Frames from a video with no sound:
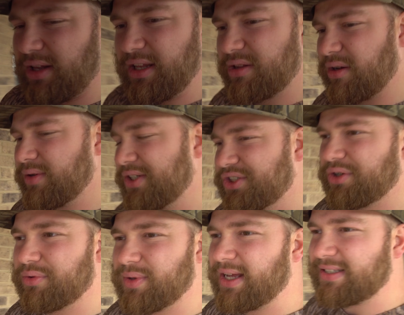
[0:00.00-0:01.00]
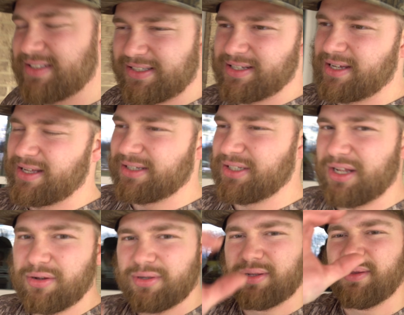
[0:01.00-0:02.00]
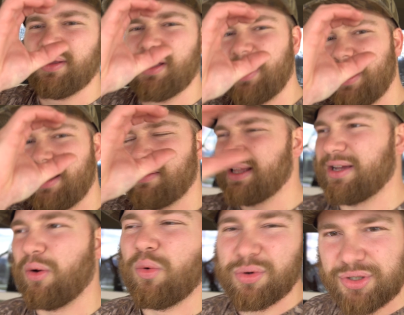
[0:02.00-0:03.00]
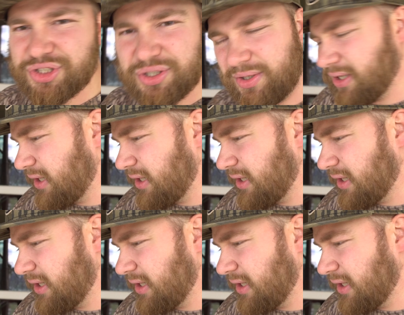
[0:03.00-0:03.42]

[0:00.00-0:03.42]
it's going to shoot less than like an orange.